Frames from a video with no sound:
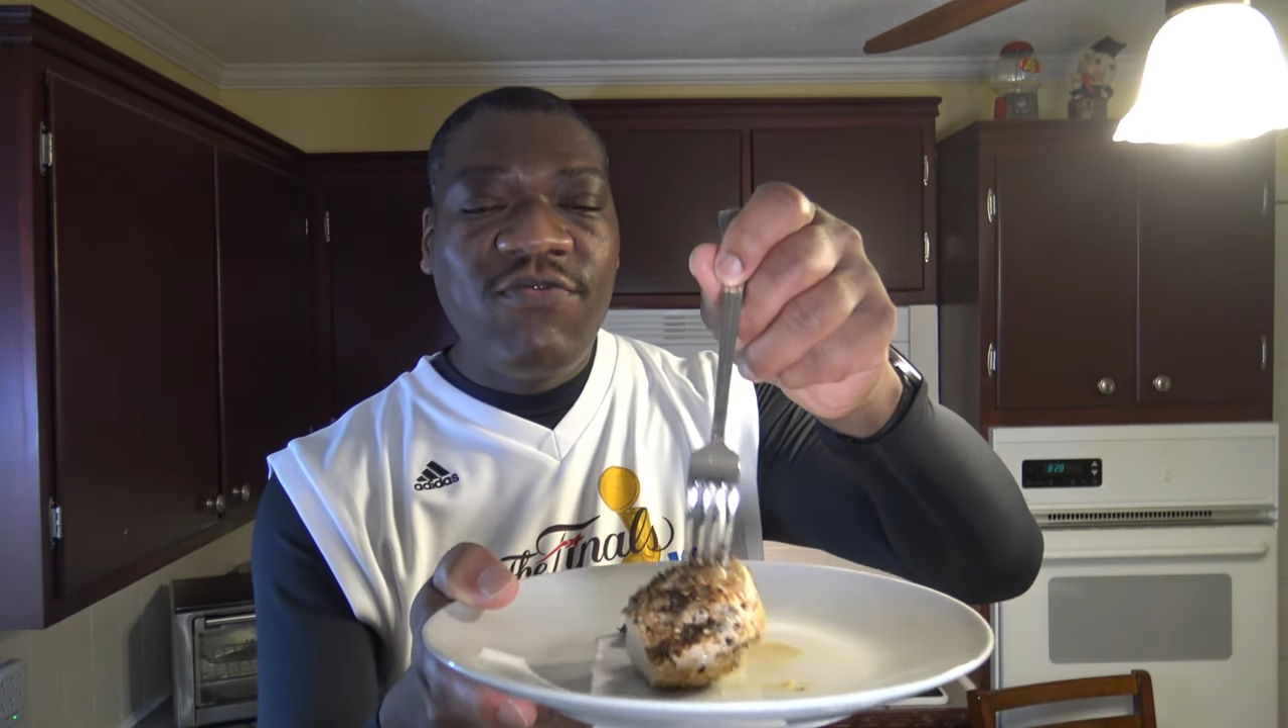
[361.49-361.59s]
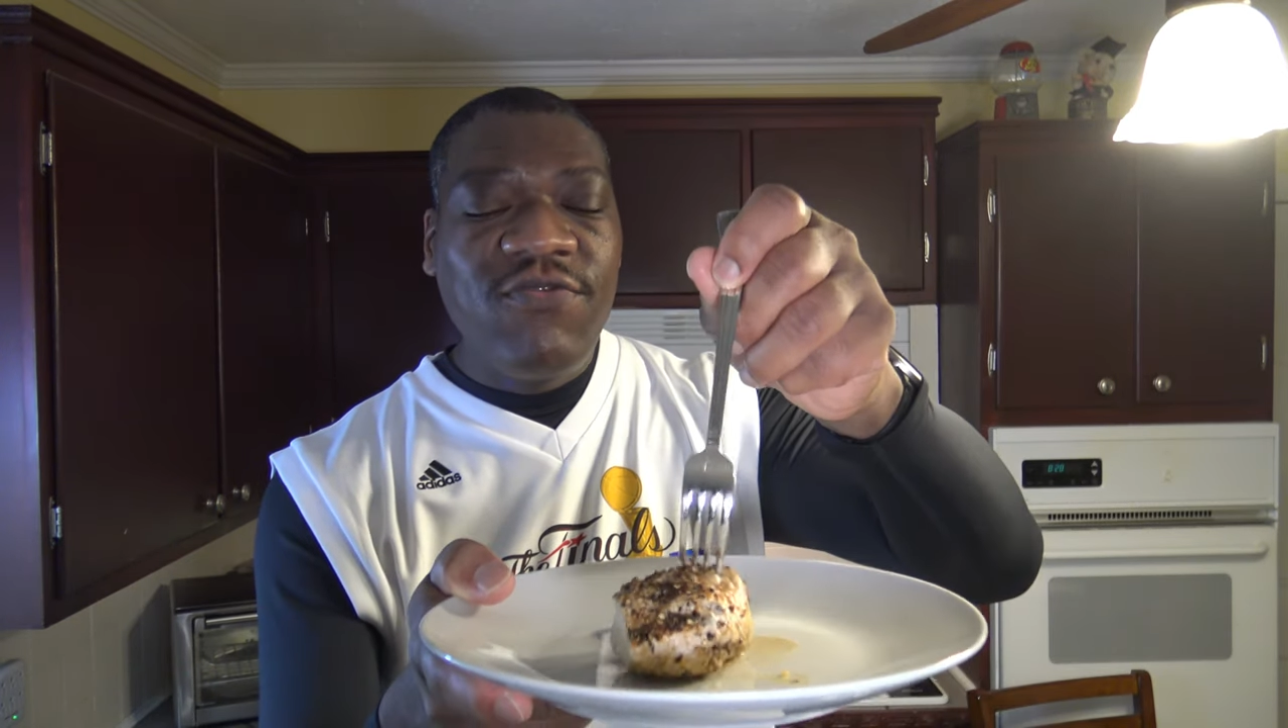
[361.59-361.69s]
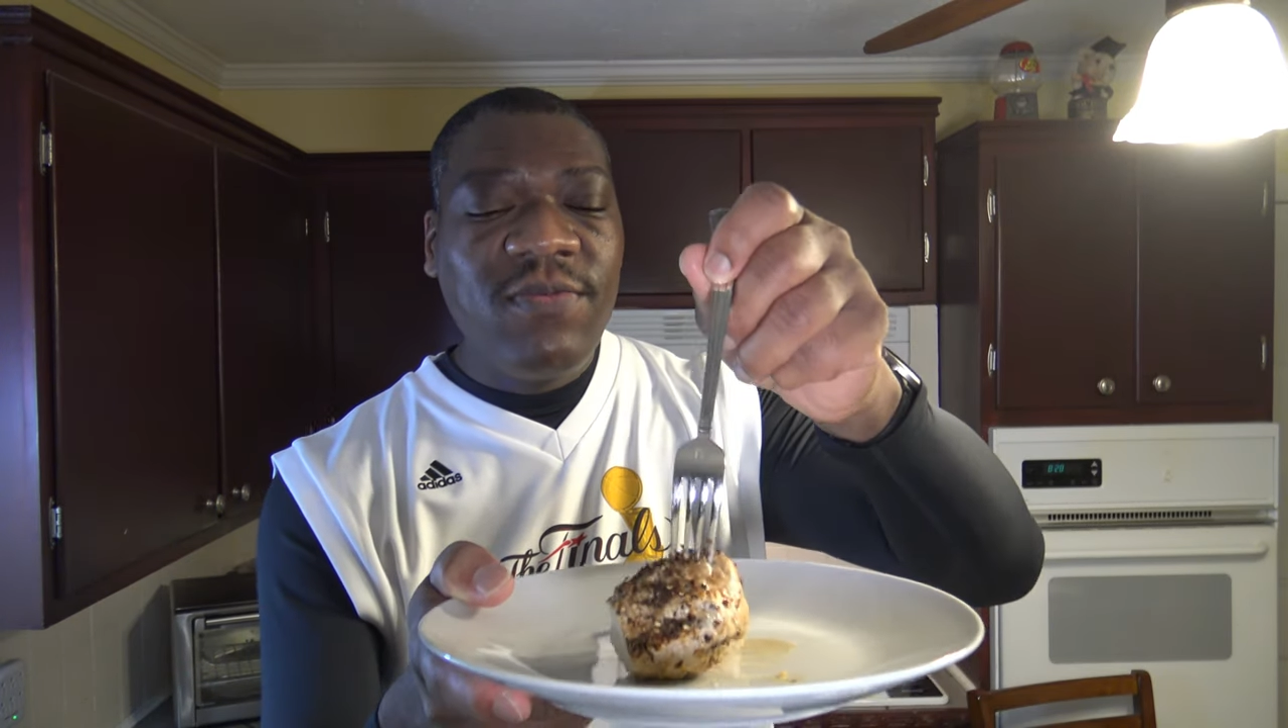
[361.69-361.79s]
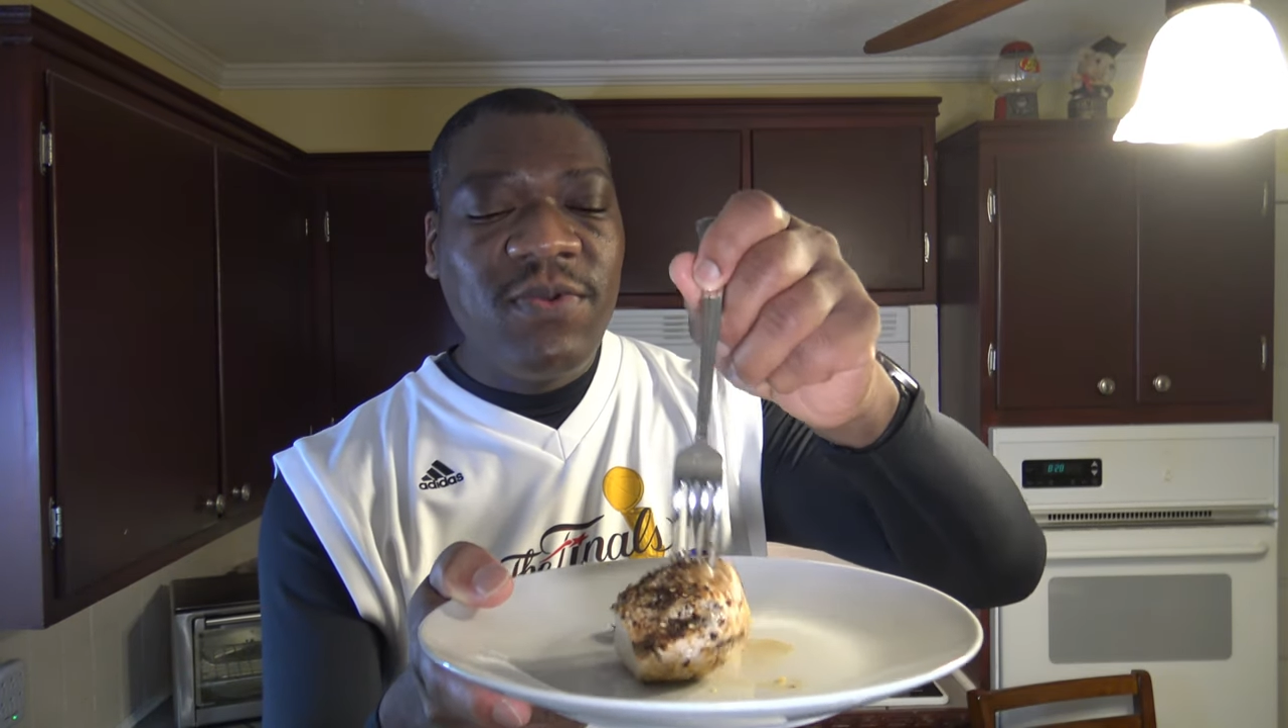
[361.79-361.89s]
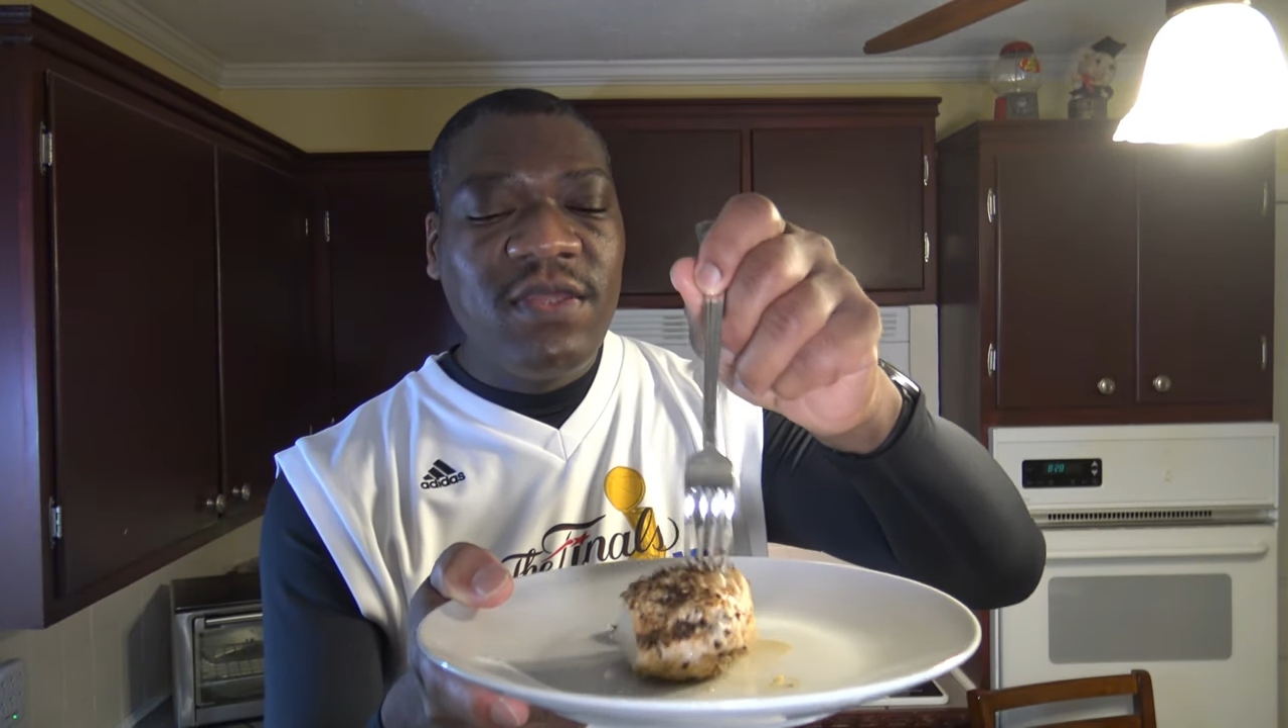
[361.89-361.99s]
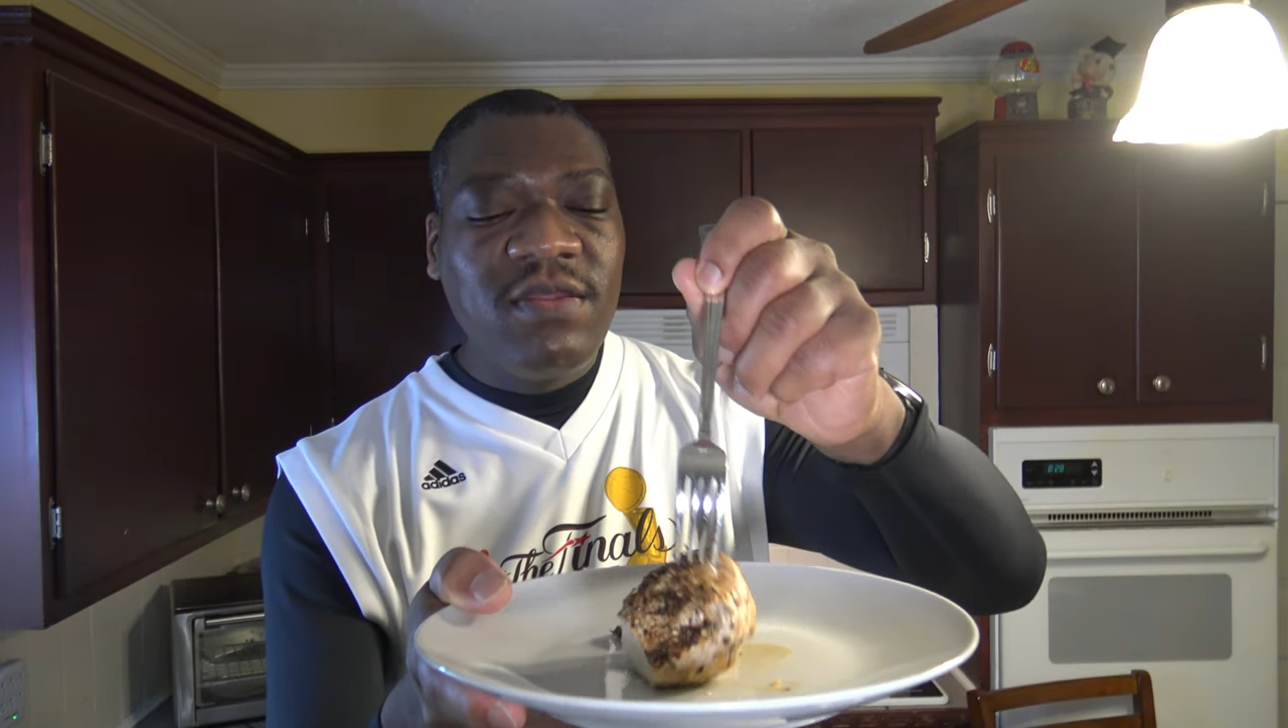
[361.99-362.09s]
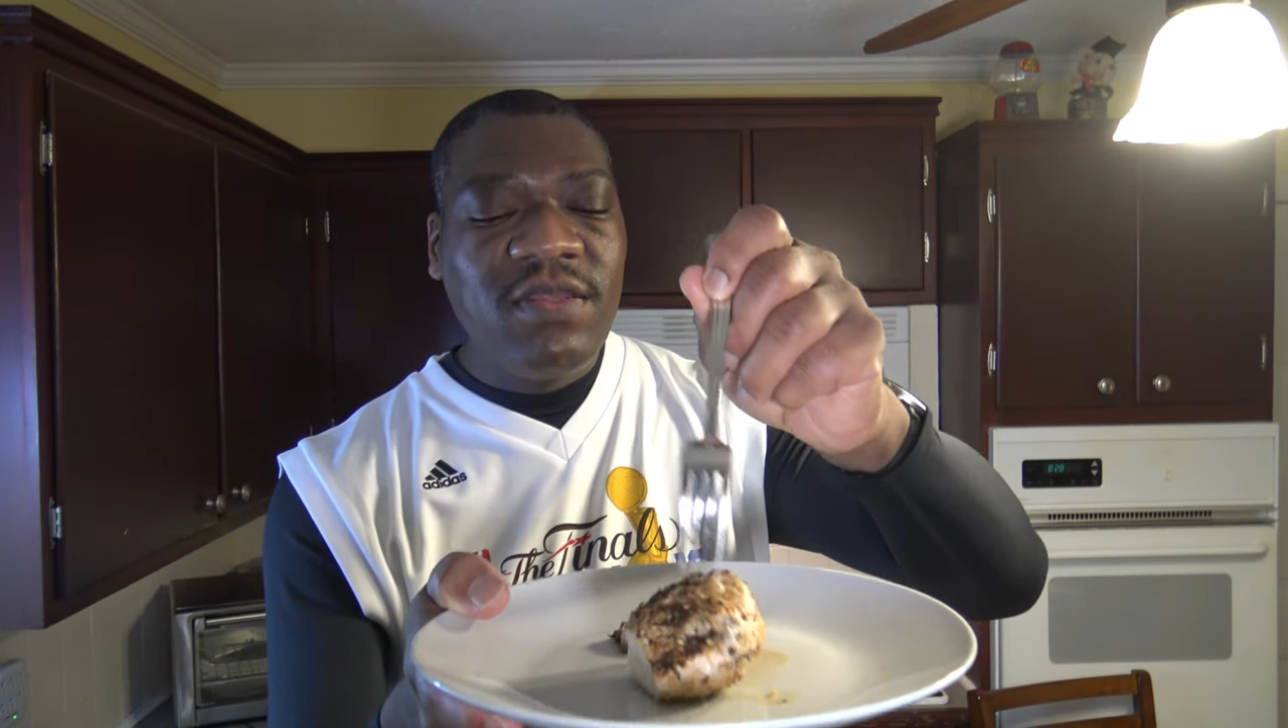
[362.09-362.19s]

flipping,